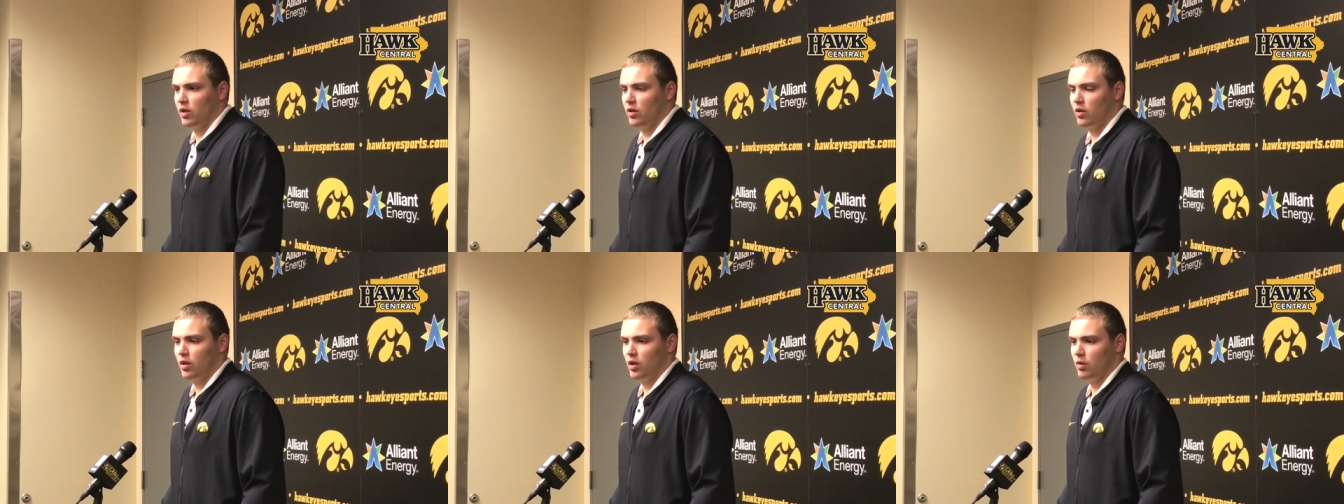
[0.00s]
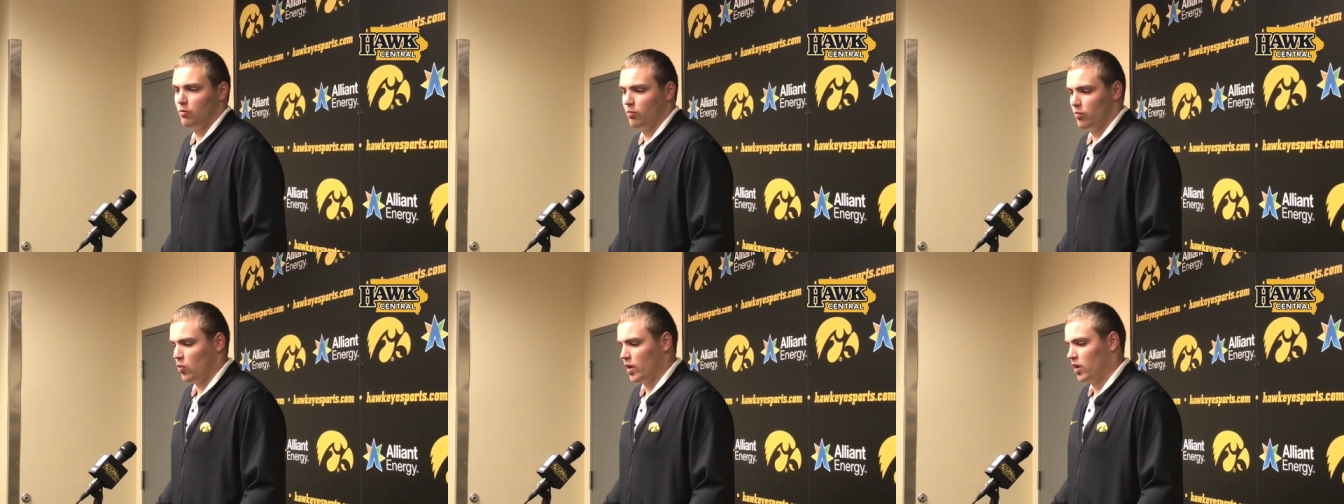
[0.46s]
He he
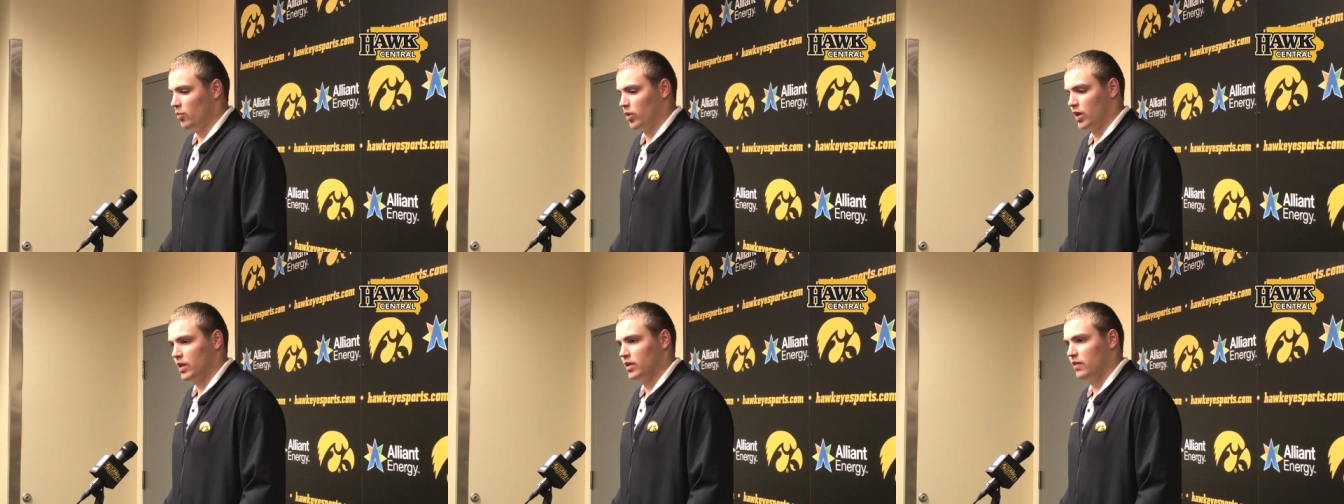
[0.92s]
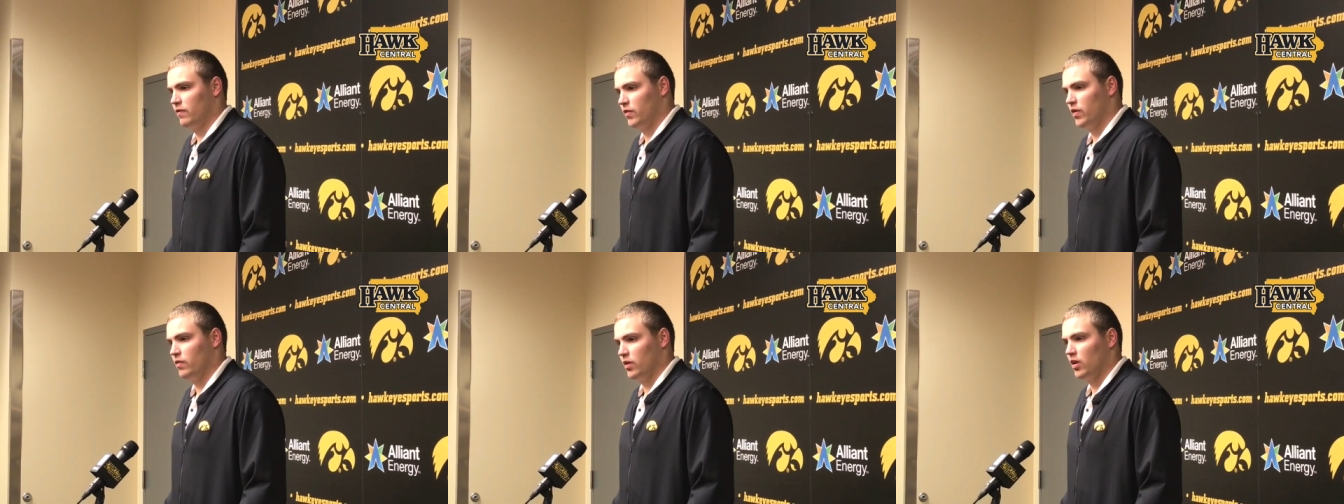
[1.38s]
went up and got that
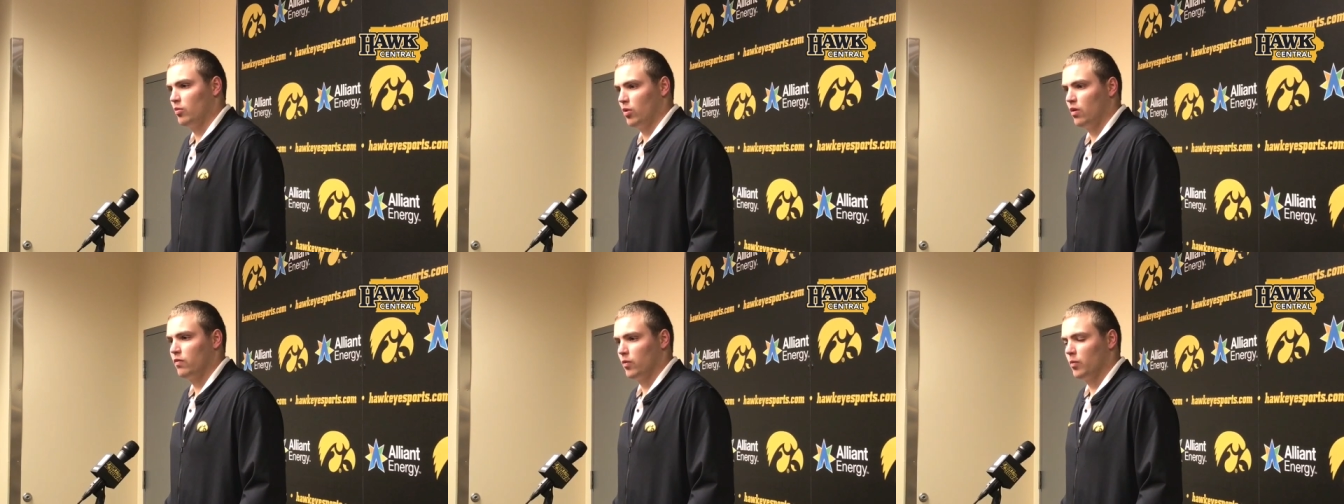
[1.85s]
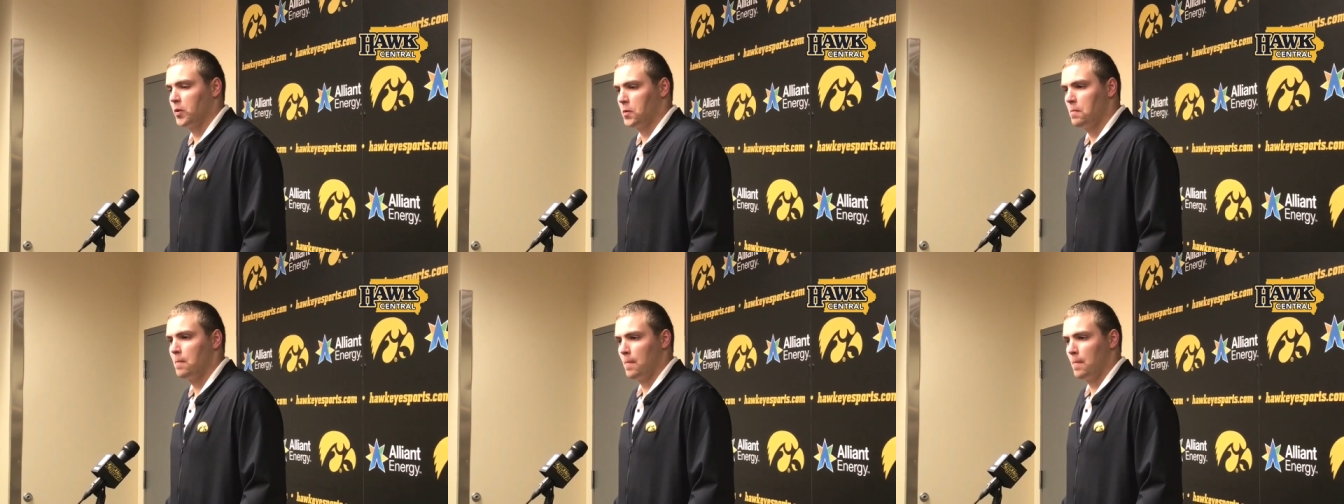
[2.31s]
fifty fifty ball for me.